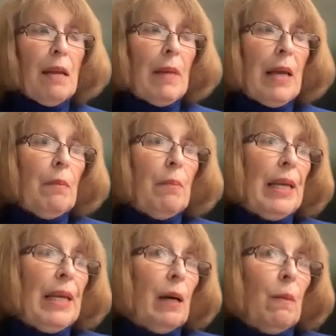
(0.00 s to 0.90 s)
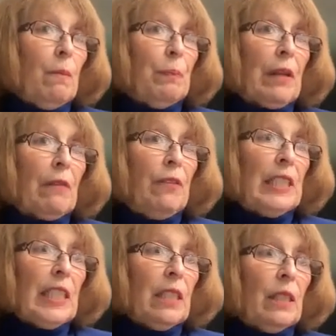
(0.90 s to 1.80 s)
they may become
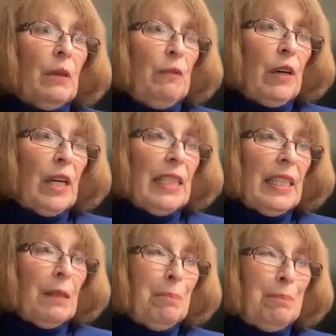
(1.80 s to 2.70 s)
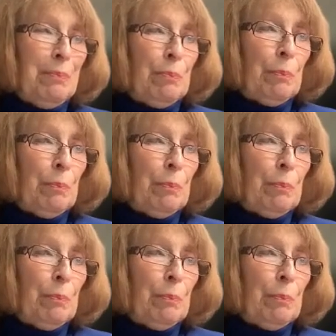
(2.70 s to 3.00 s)
physical and violent,